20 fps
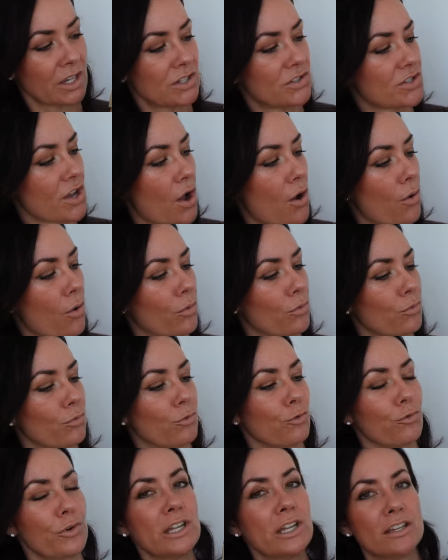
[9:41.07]
So
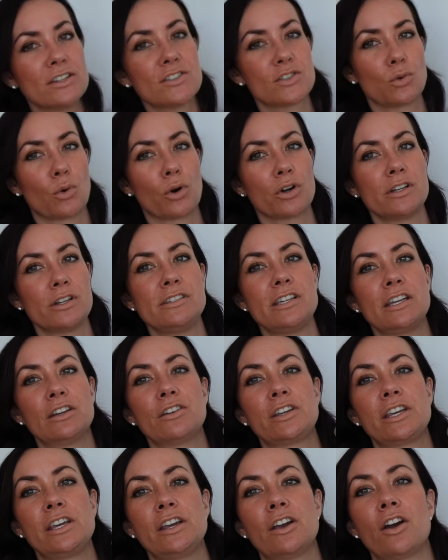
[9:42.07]
really scored a deal
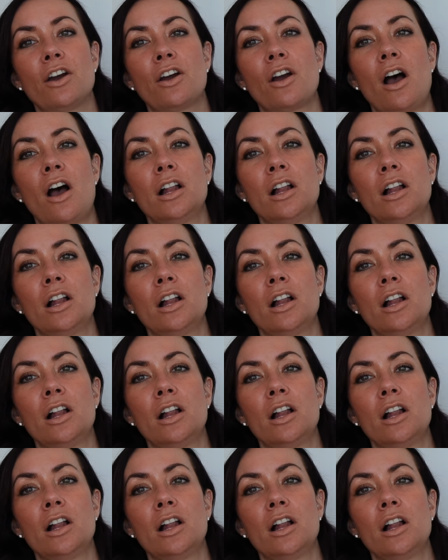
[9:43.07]
here.